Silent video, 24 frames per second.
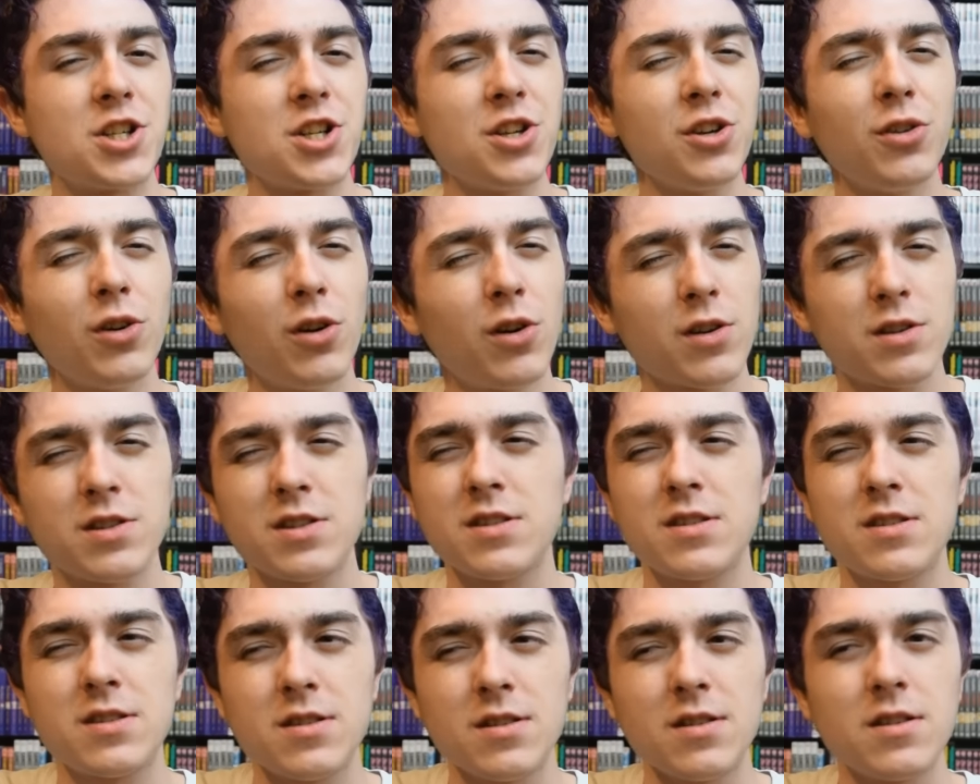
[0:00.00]
she
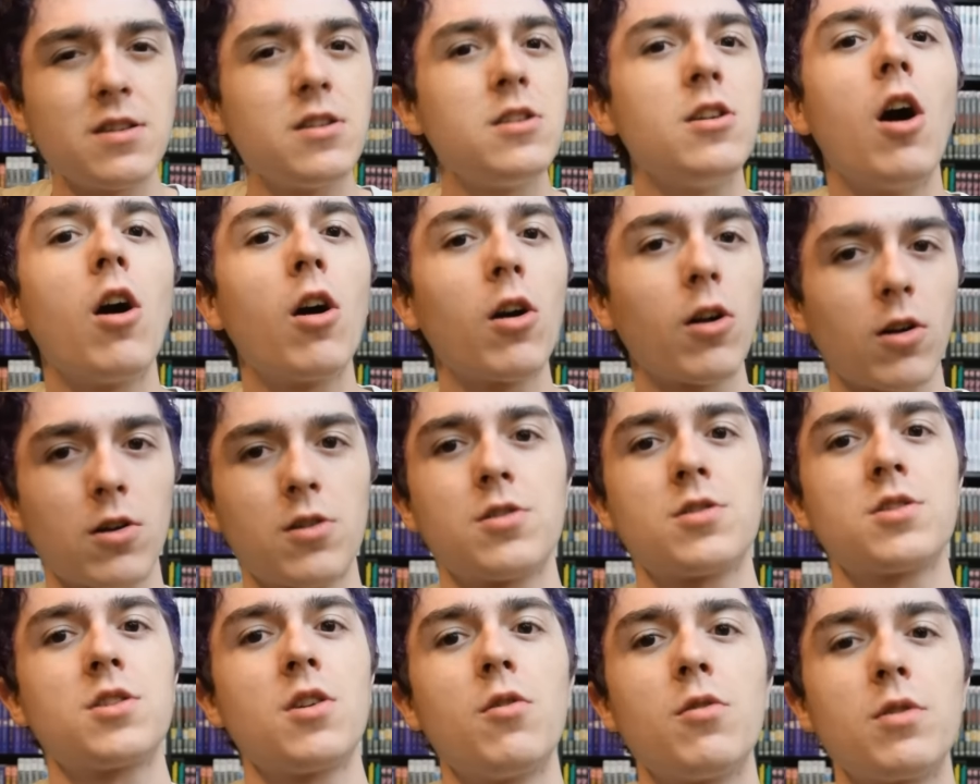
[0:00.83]
looks
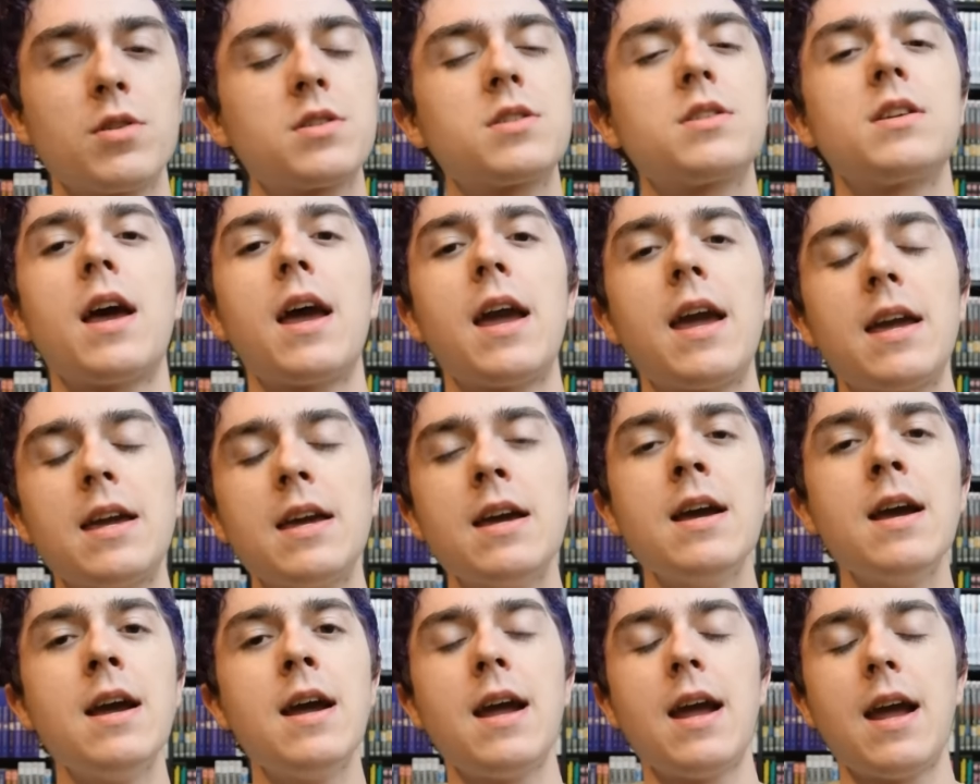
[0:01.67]
younger, so to say.